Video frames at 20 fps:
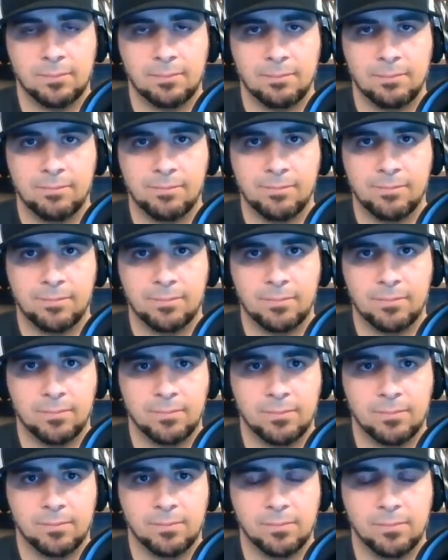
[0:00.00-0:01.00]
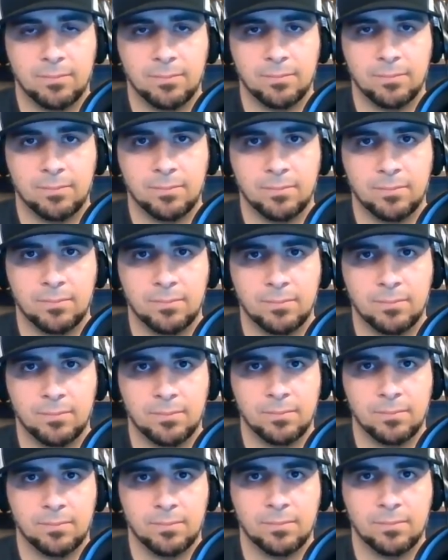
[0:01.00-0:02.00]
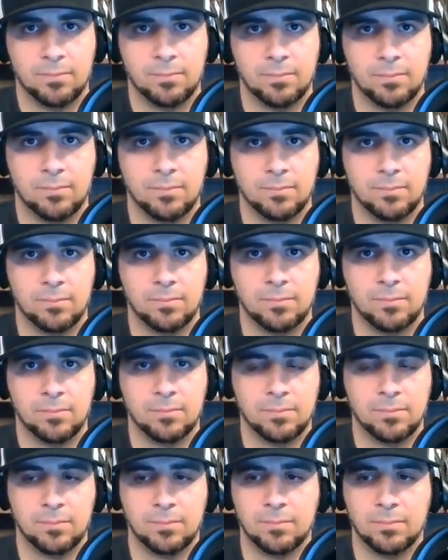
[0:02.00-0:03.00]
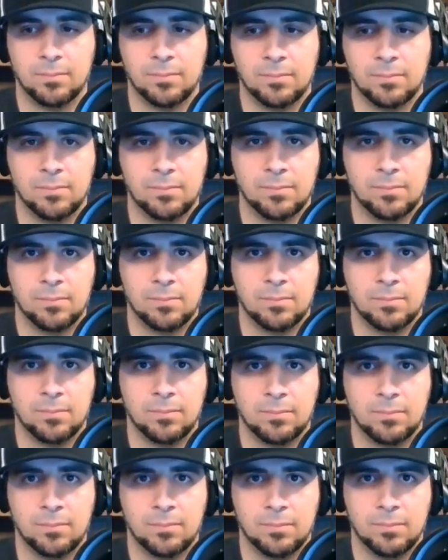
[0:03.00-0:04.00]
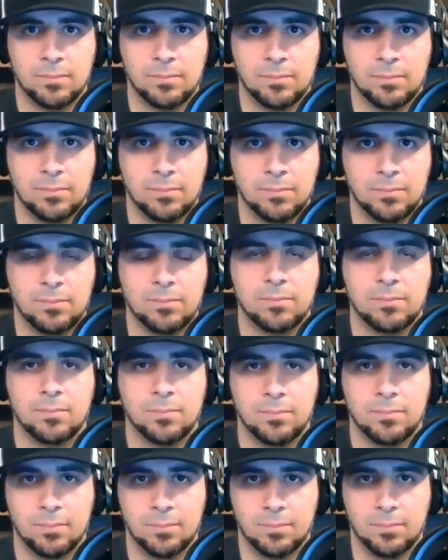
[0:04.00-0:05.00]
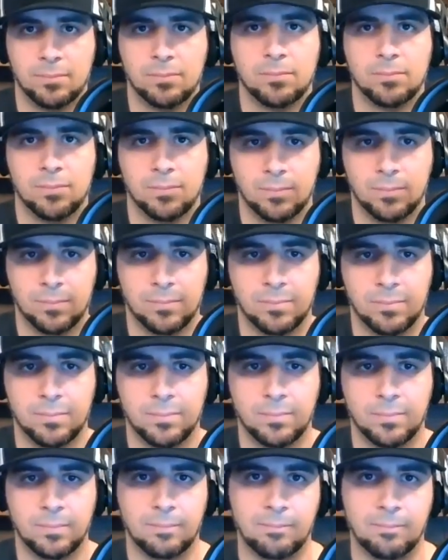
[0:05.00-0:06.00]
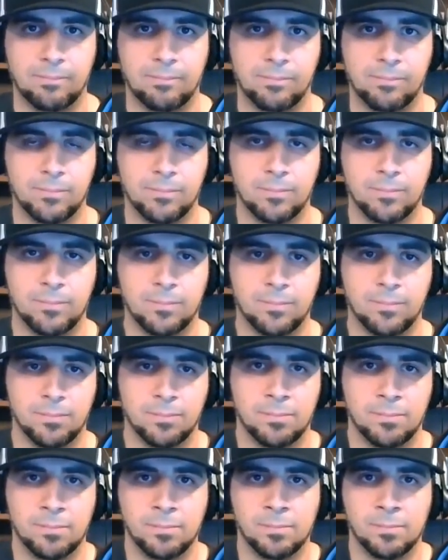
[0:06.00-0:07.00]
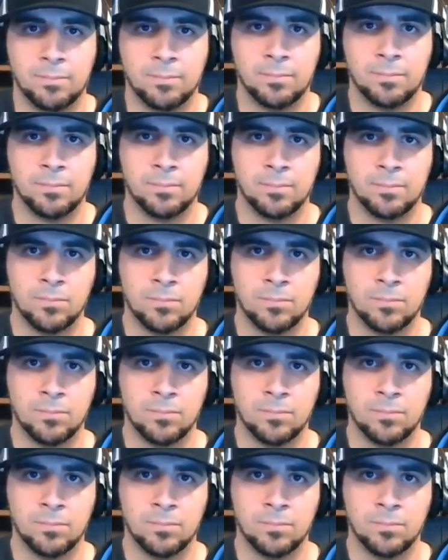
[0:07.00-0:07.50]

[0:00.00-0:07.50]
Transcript: No words are spoken by the person on screen.